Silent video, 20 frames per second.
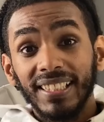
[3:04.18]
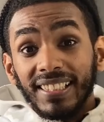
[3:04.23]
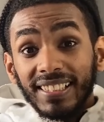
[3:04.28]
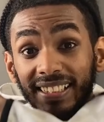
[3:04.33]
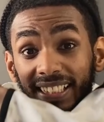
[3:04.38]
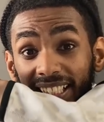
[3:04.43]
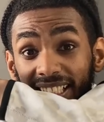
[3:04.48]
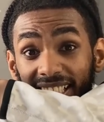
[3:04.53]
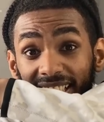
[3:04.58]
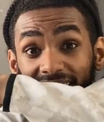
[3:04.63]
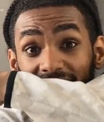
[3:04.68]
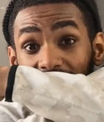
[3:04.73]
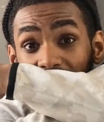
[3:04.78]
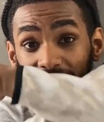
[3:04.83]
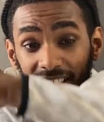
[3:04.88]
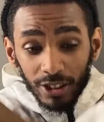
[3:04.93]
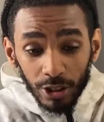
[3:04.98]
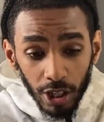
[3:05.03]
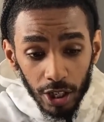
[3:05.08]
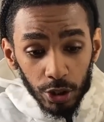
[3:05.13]
did this here and
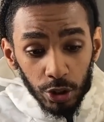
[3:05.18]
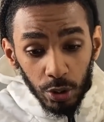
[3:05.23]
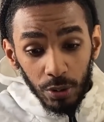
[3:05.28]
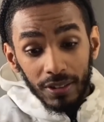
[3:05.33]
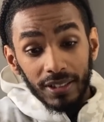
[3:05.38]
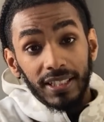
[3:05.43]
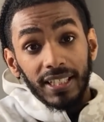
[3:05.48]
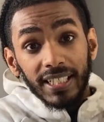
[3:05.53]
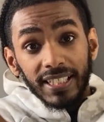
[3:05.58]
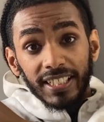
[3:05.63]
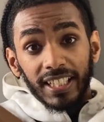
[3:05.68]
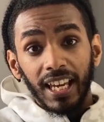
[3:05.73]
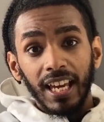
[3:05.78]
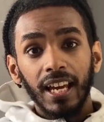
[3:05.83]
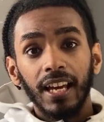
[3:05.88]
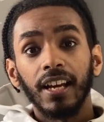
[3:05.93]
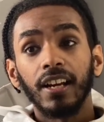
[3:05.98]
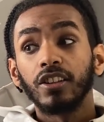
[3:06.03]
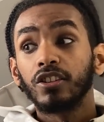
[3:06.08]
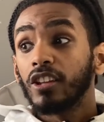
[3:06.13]
he started doing this,
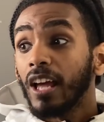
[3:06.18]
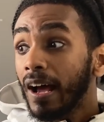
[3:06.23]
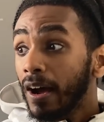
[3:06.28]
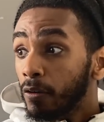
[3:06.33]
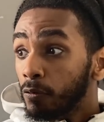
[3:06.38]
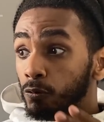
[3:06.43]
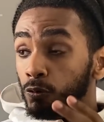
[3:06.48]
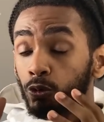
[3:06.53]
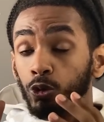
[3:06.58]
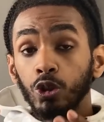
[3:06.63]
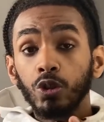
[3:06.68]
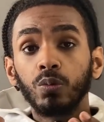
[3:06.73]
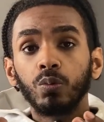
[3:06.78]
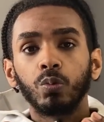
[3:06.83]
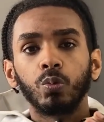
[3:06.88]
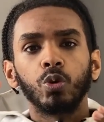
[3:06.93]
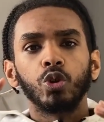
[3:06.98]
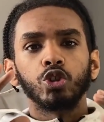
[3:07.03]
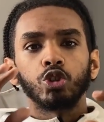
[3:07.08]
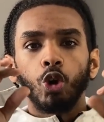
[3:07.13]
that
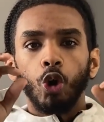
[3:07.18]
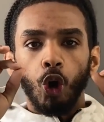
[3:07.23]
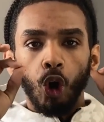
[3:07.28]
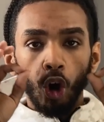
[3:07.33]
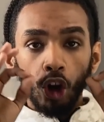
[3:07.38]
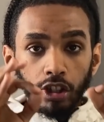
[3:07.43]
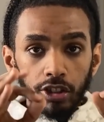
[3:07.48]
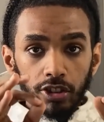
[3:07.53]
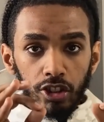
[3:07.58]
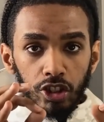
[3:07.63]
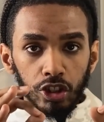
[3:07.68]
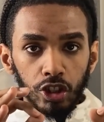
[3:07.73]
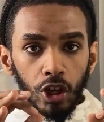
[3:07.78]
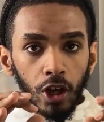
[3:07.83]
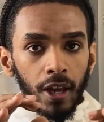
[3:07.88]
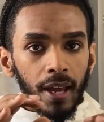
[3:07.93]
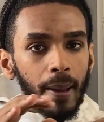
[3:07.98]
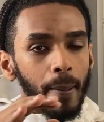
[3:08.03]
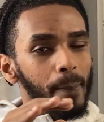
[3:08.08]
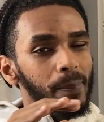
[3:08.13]
room was hot.
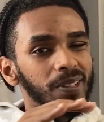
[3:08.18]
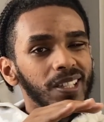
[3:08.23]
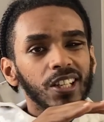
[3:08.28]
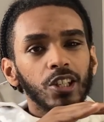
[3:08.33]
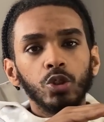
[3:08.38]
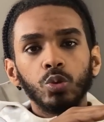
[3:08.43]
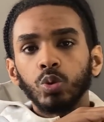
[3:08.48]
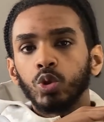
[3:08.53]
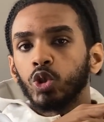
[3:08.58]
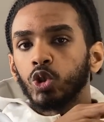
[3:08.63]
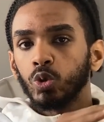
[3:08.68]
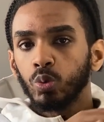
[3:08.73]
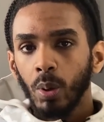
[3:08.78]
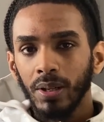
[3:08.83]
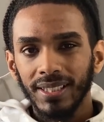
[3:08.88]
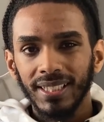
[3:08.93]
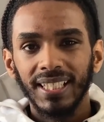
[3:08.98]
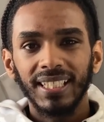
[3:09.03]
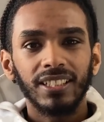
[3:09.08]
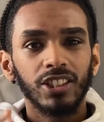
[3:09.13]
Niggas was
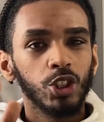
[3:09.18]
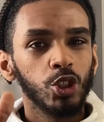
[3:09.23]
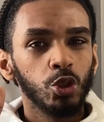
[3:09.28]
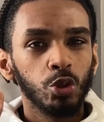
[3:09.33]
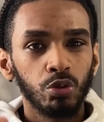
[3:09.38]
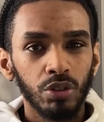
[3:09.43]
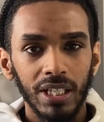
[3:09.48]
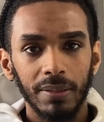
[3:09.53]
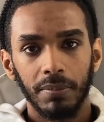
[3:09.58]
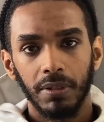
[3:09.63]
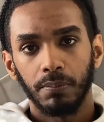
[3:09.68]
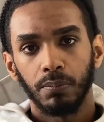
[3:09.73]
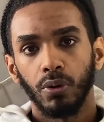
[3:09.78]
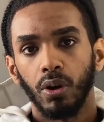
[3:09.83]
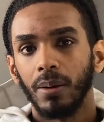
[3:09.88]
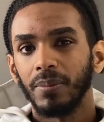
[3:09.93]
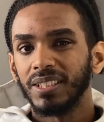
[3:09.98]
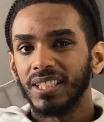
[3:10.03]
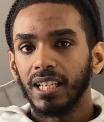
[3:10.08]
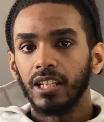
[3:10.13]
sweating, screaming, bro.
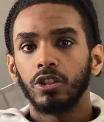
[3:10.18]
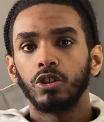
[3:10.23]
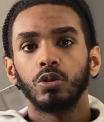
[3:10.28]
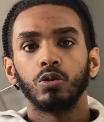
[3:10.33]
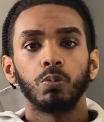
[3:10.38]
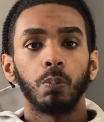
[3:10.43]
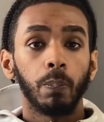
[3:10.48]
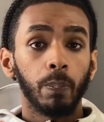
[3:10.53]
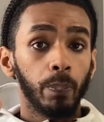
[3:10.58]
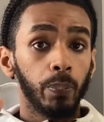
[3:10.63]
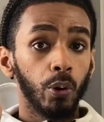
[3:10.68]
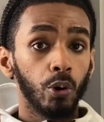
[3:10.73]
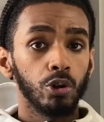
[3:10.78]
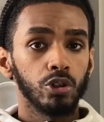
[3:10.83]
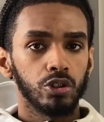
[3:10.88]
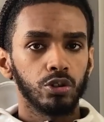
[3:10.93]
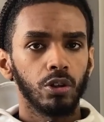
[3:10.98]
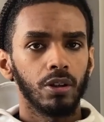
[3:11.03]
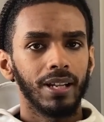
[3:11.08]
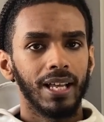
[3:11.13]
I'm telling you,
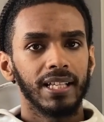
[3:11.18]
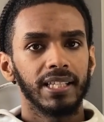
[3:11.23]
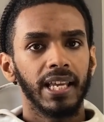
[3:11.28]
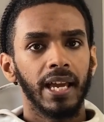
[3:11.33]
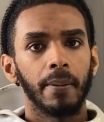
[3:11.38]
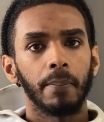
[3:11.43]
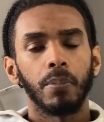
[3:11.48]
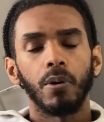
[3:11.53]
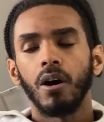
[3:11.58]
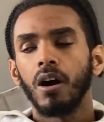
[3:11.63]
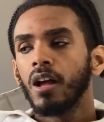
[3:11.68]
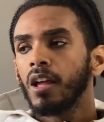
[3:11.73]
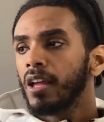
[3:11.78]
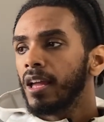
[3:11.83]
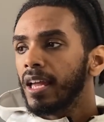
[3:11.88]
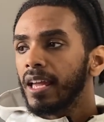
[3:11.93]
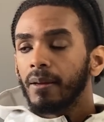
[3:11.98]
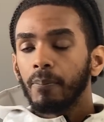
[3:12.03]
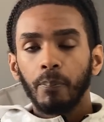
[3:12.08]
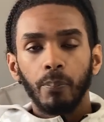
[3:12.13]
pause, not like that, but
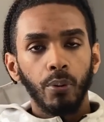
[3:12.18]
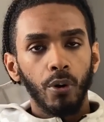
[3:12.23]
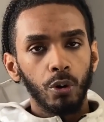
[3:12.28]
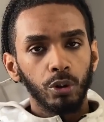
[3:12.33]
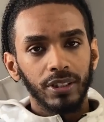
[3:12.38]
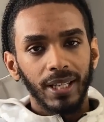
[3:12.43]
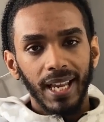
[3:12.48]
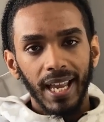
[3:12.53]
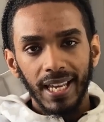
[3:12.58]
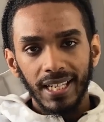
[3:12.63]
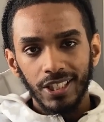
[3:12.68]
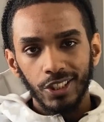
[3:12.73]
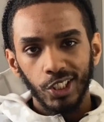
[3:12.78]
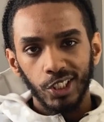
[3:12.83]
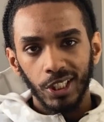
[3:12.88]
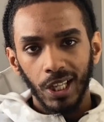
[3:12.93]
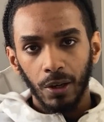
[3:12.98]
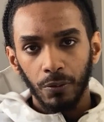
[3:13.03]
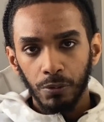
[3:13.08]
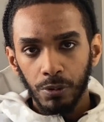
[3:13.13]
bro, the energy
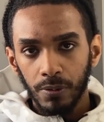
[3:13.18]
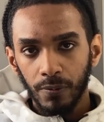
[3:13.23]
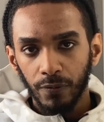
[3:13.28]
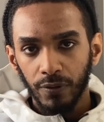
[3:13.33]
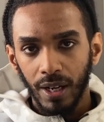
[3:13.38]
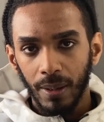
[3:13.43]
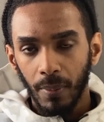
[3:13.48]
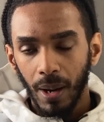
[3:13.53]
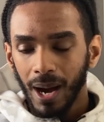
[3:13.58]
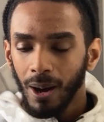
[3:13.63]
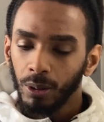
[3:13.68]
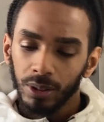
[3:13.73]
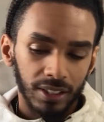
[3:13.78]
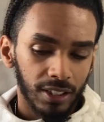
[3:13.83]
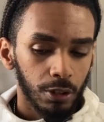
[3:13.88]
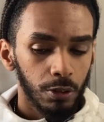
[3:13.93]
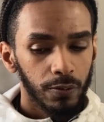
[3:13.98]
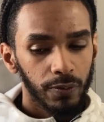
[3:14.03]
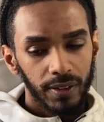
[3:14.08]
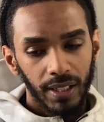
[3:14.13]
in that room, fam, I would
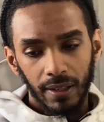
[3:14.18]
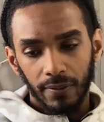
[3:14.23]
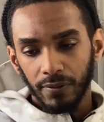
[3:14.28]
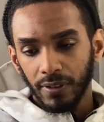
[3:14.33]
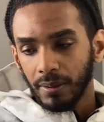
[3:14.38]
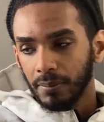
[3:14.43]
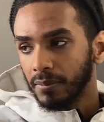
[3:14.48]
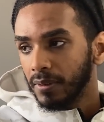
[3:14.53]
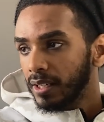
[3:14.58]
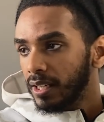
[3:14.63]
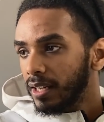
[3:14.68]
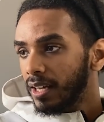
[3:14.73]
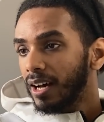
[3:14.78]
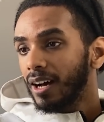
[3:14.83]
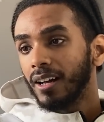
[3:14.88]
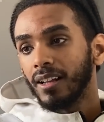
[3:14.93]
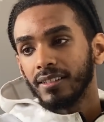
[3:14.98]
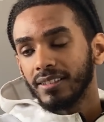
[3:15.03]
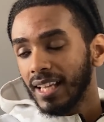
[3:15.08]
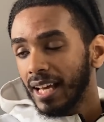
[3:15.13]
kill for that, fam.
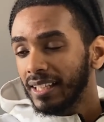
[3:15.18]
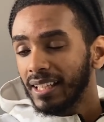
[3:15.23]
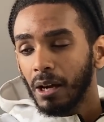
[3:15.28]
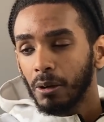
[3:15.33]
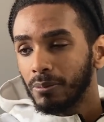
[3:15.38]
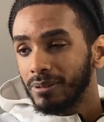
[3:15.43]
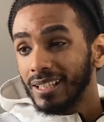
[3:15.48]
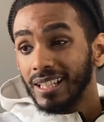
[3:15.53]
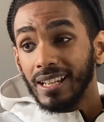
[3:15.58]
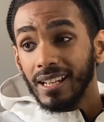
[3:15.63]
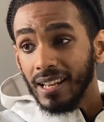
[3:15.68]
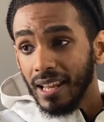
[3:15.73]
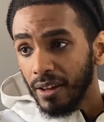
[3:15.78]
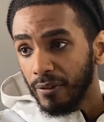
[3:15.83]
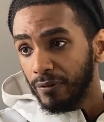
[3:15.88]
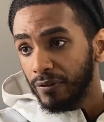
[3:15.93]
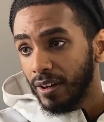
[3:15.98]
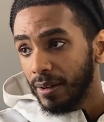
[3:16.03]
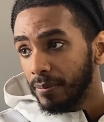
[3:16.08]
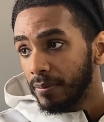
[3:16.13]
That would be
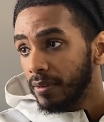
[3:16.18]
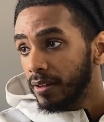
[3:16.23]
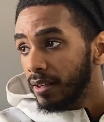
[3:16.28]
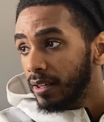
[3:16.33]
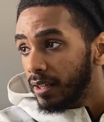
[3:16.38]
lit, fam.